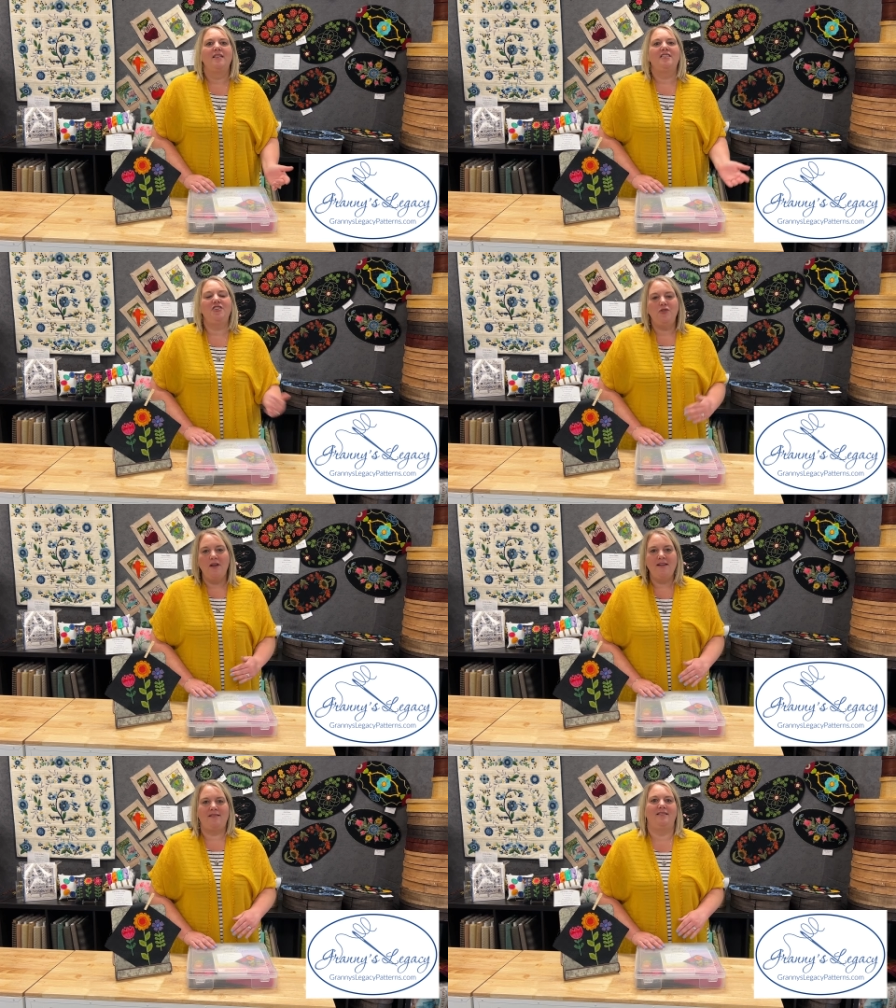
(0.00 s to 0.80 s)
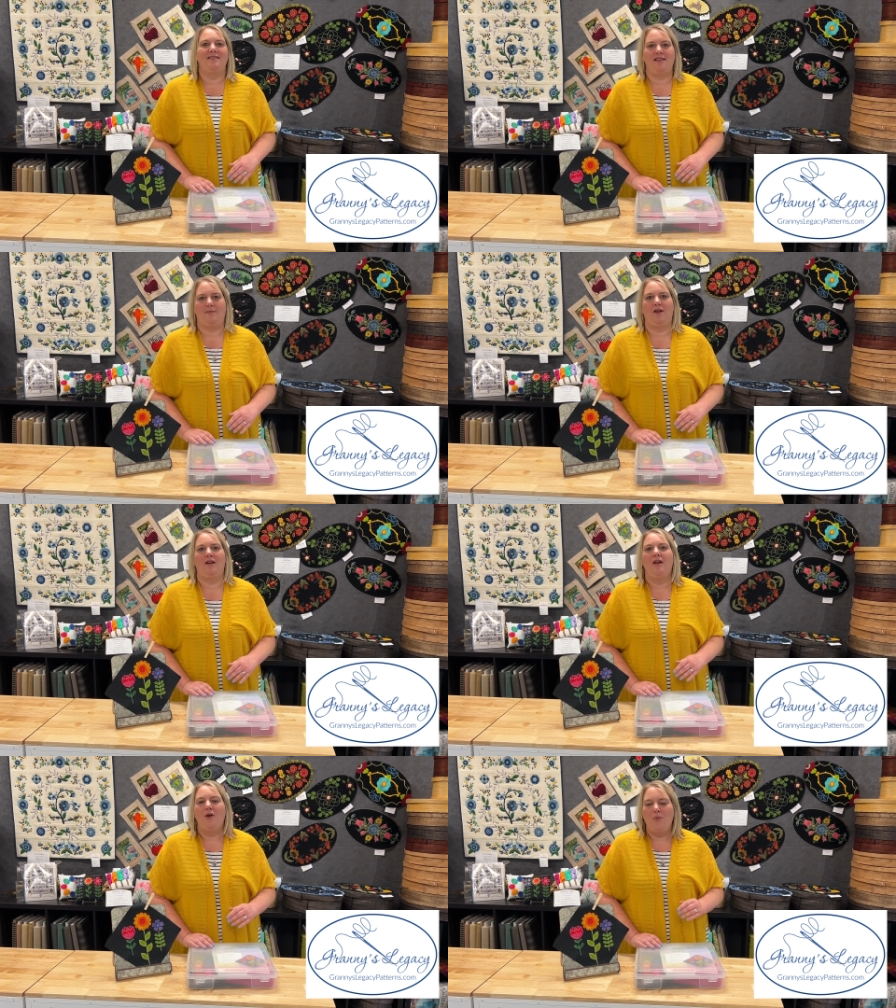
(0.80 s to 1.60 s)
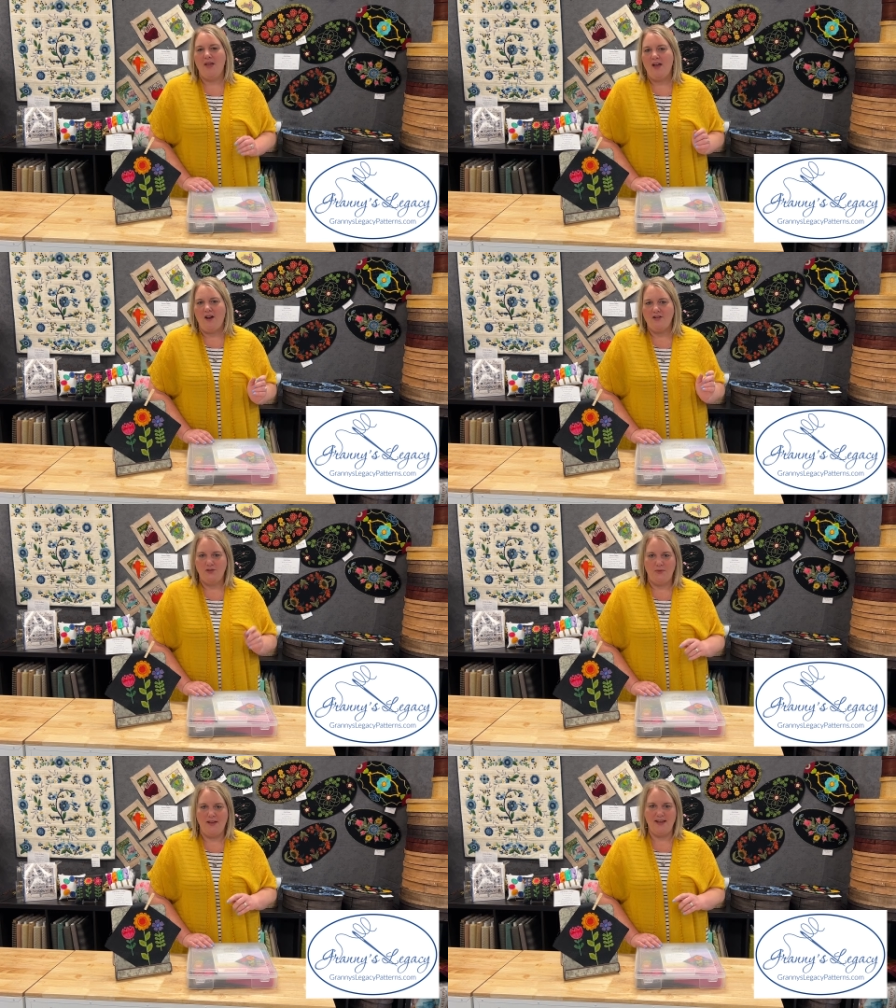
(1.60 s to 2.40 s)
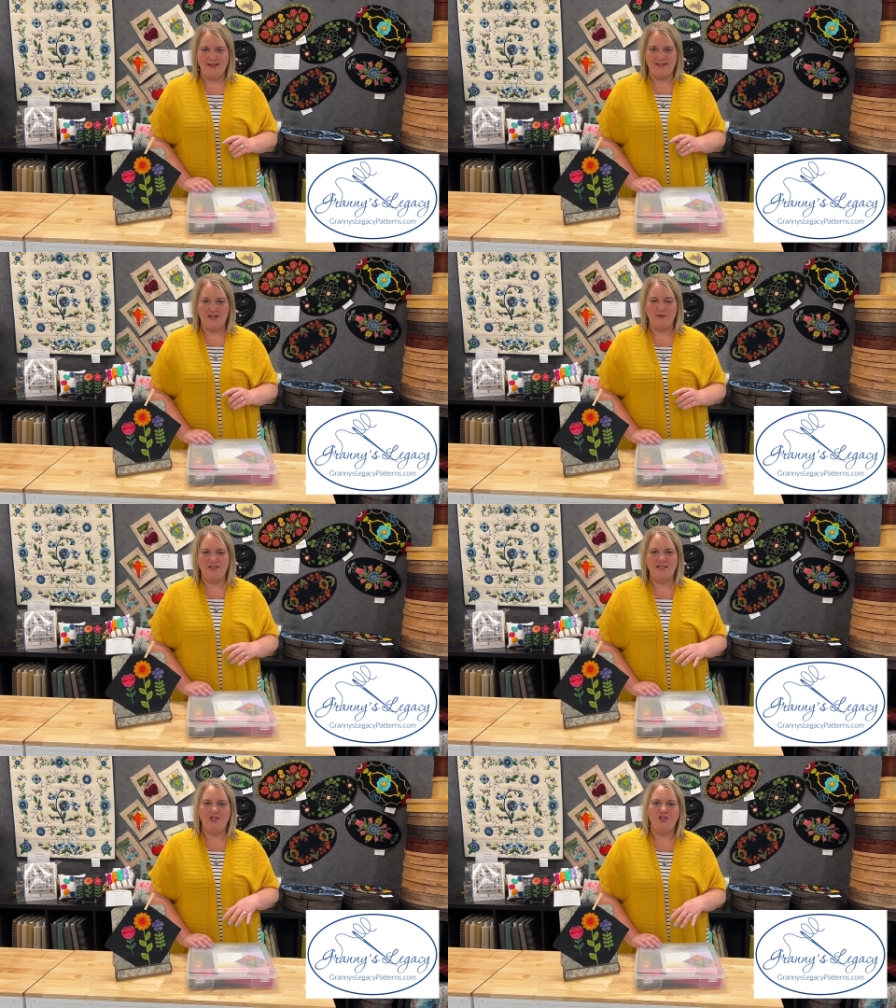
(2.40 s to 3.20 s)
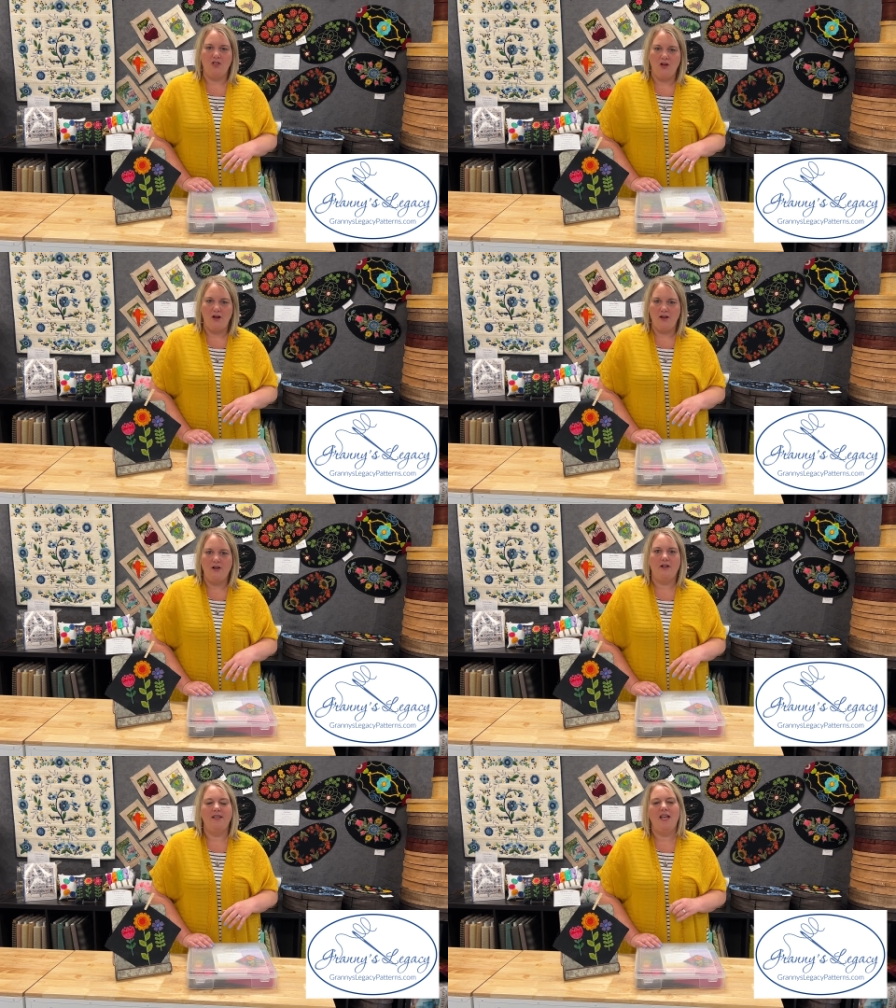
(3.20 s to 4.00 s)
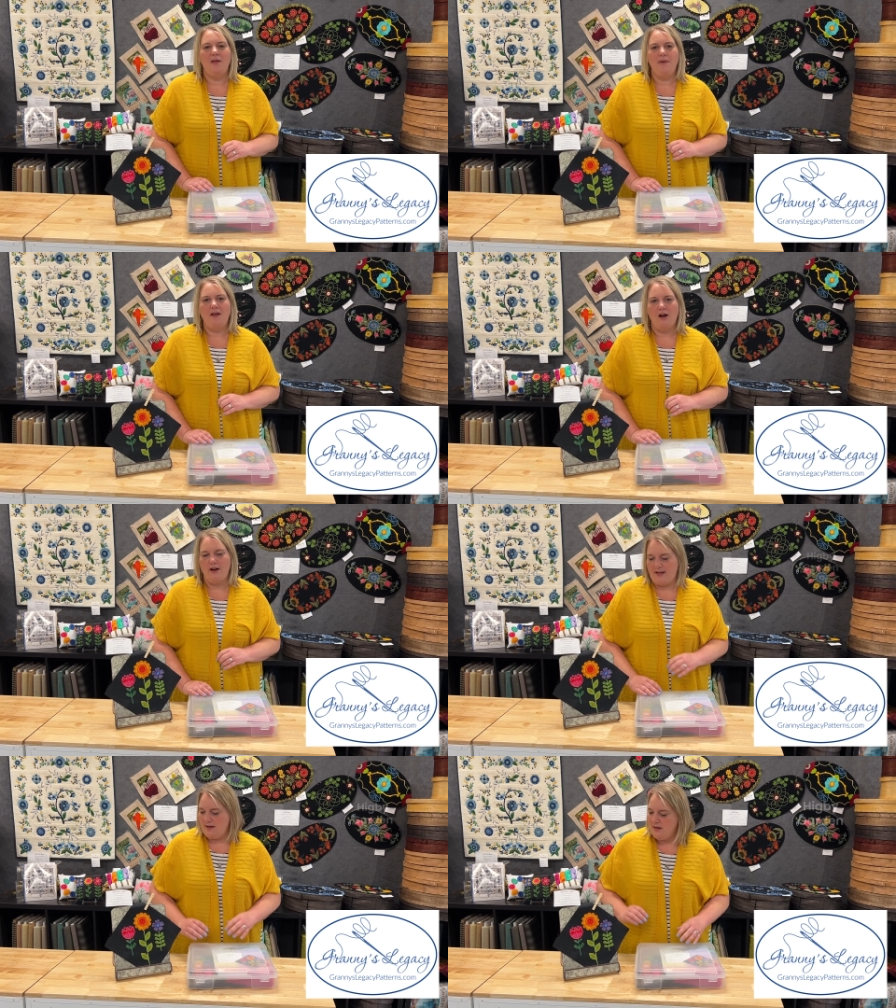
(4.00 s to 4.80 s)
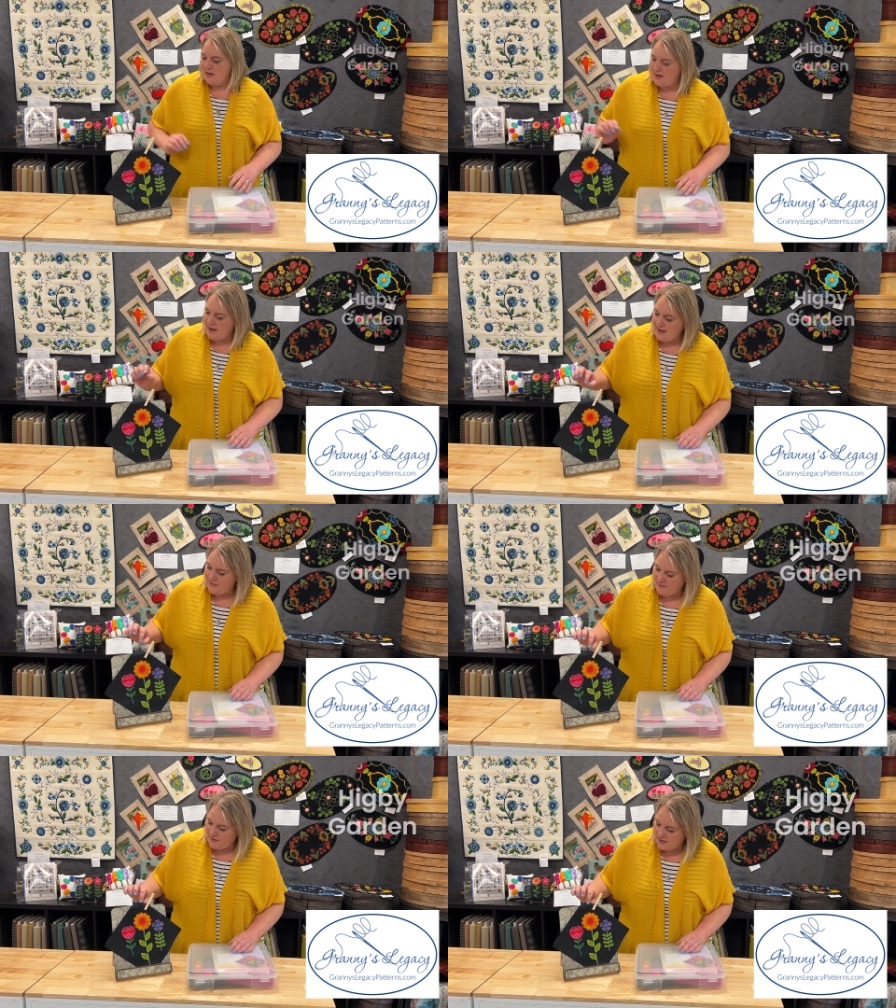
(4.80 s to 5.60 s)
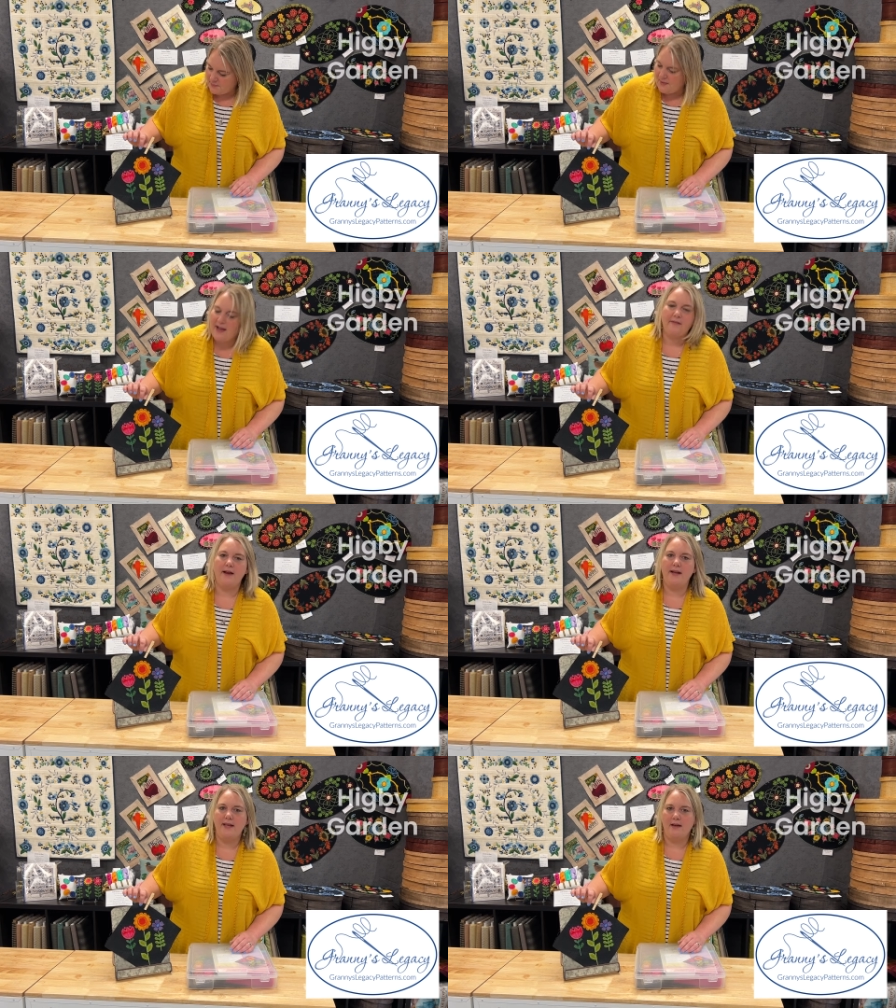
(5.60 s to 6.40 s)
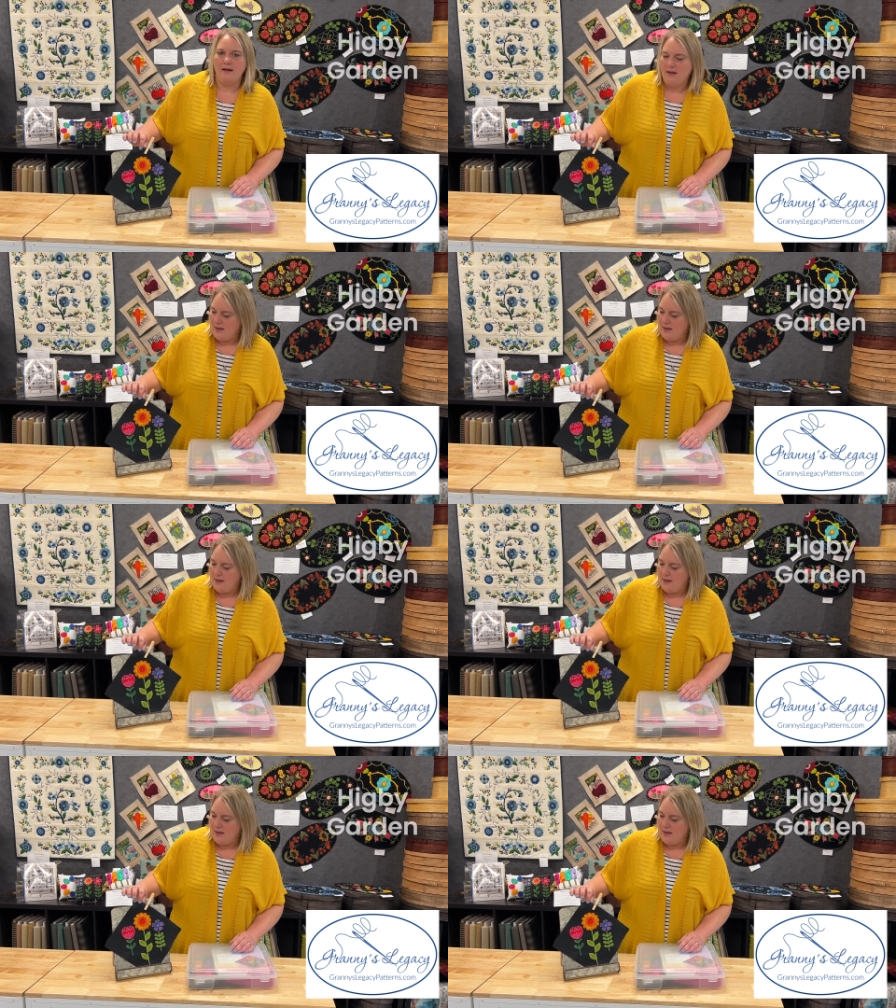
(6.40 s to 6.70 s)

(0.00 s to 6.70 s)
to join us this summer we are doing a summer stitch along called Higby Garden and I have the first block right here.